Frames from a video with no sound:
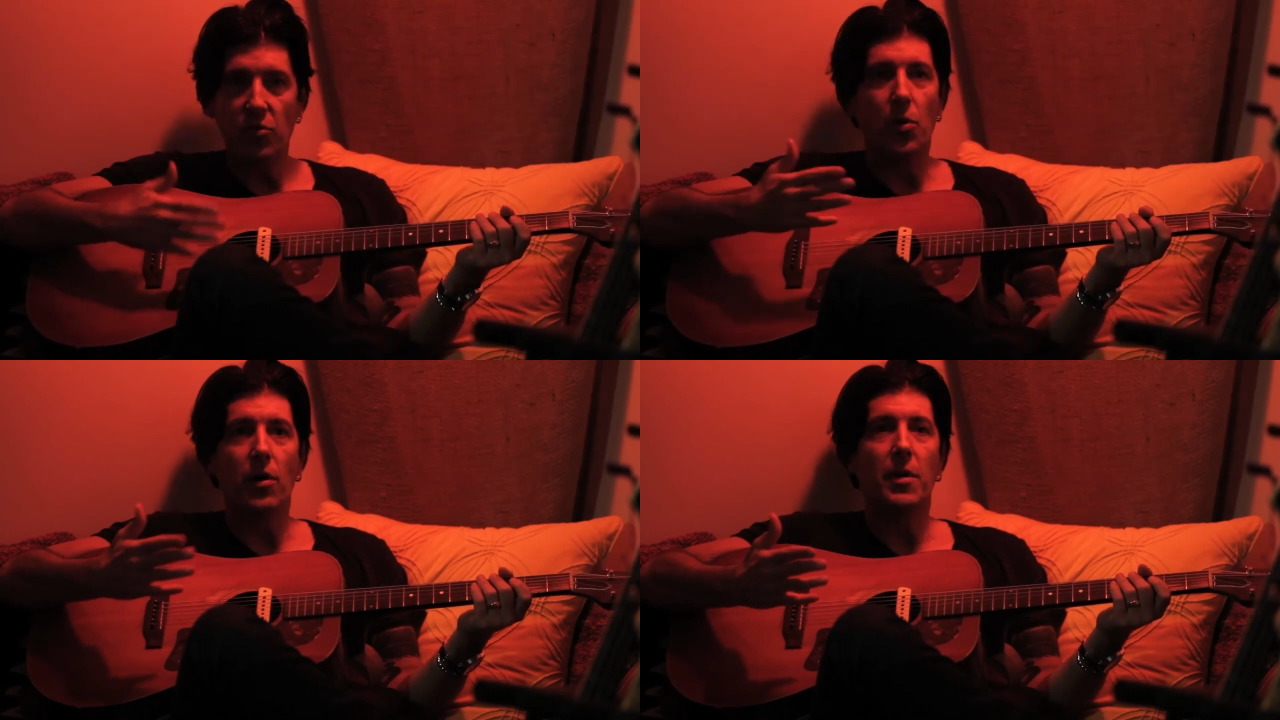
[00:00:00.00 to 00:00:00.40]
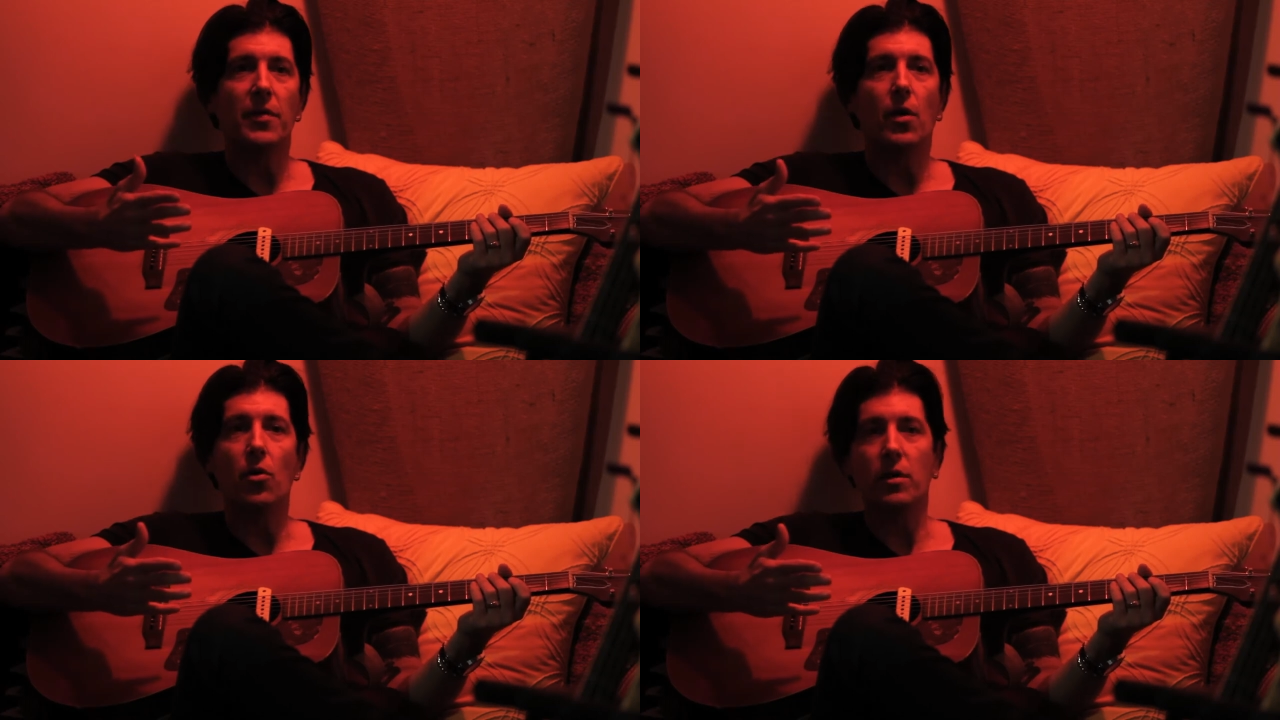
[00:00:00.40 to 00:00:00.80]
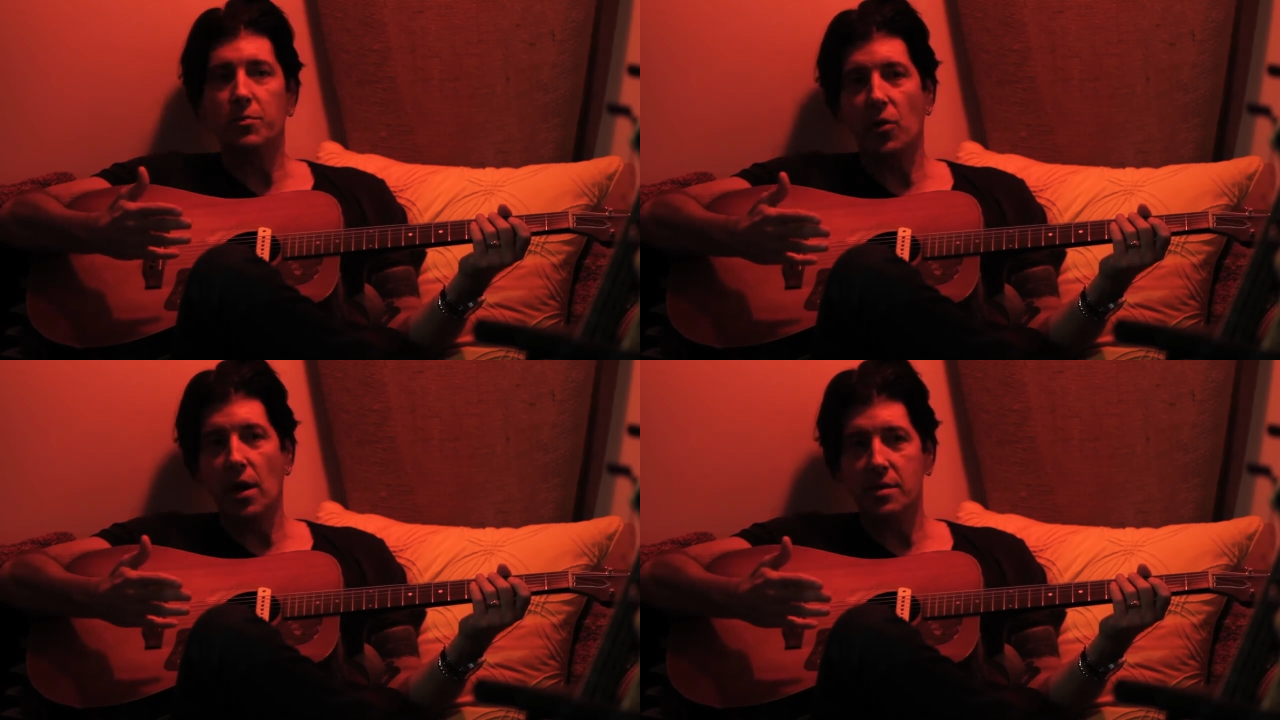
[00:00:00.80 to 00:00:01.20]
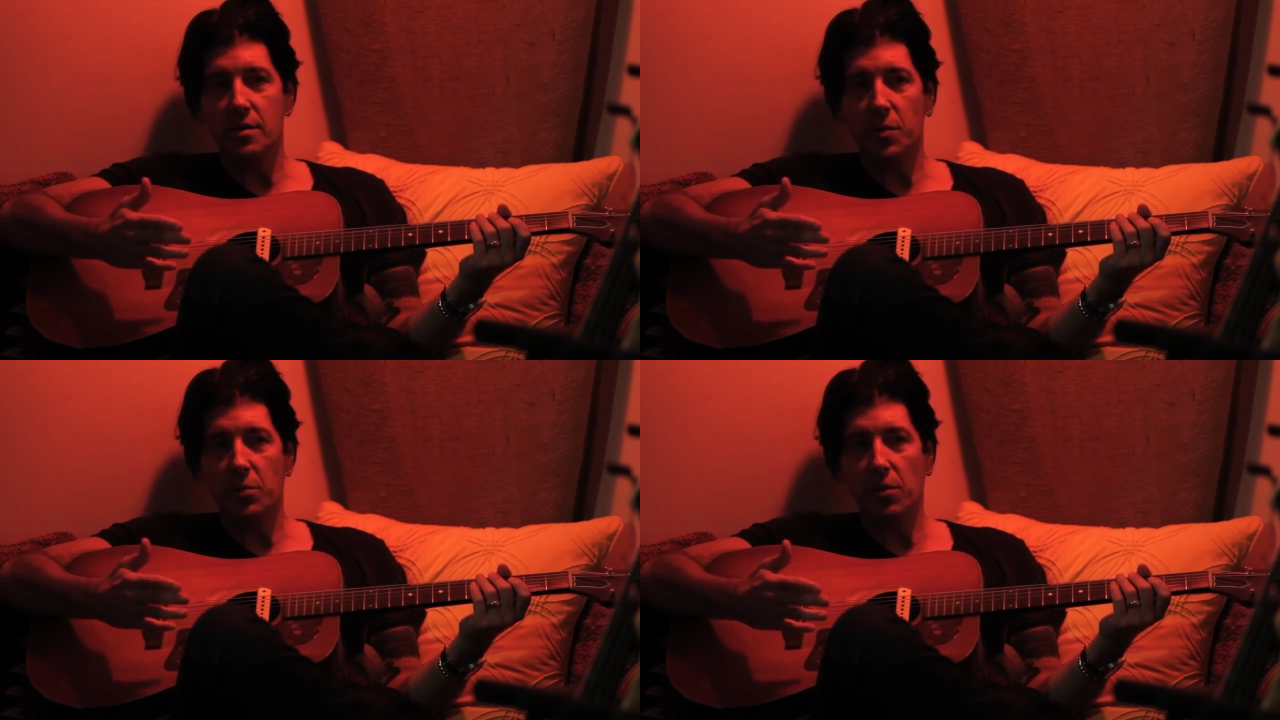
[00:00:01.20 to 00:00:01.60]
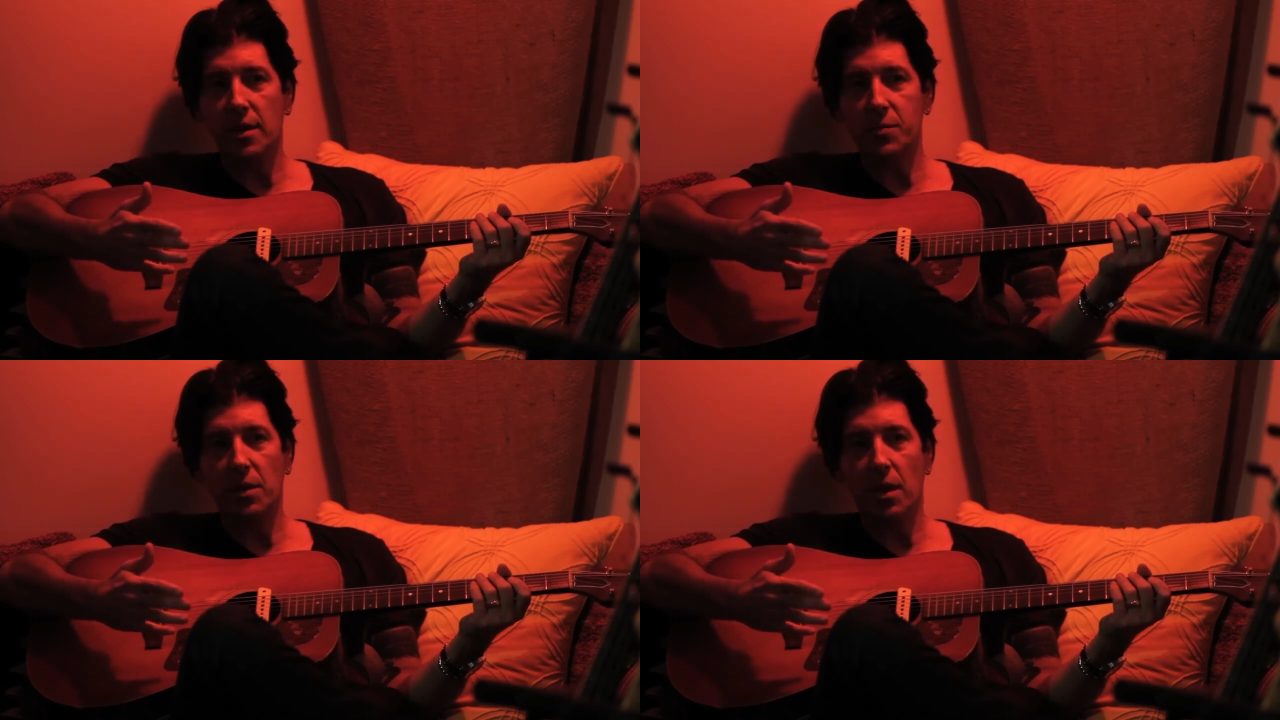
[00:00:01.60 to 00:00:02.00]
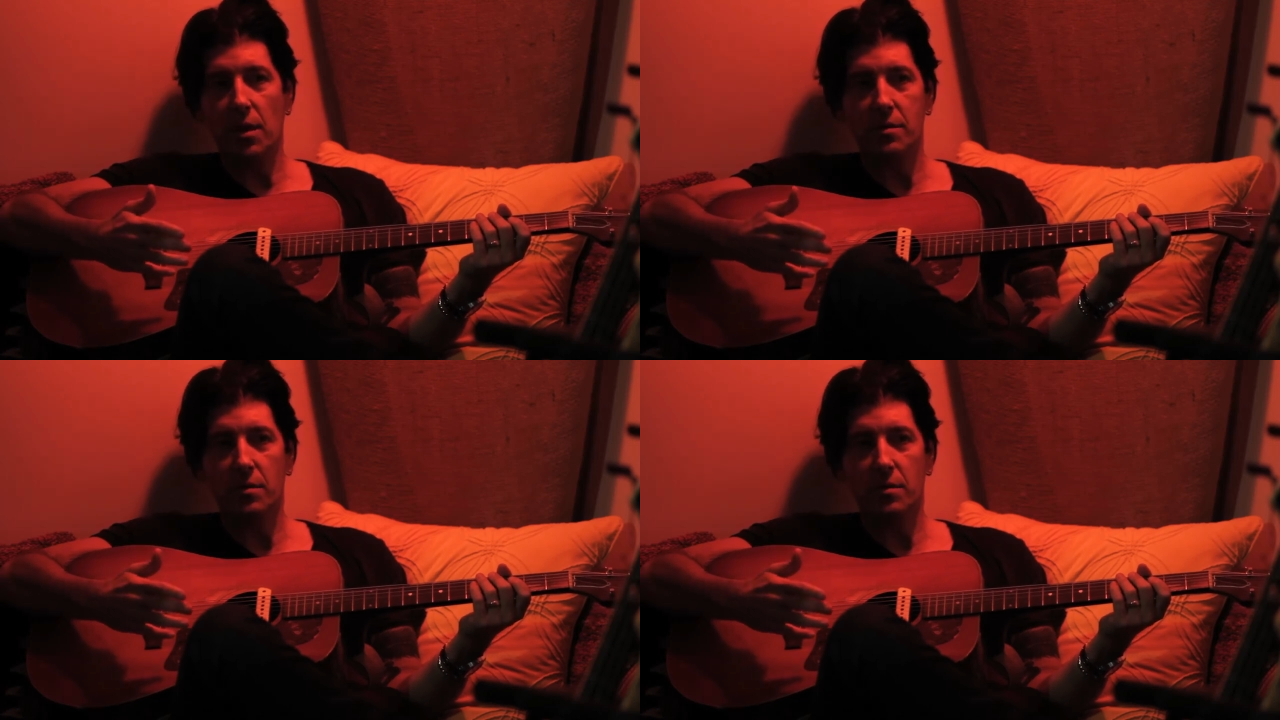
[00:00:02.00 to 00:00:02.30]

part about the whole process, people ask me a lot, is you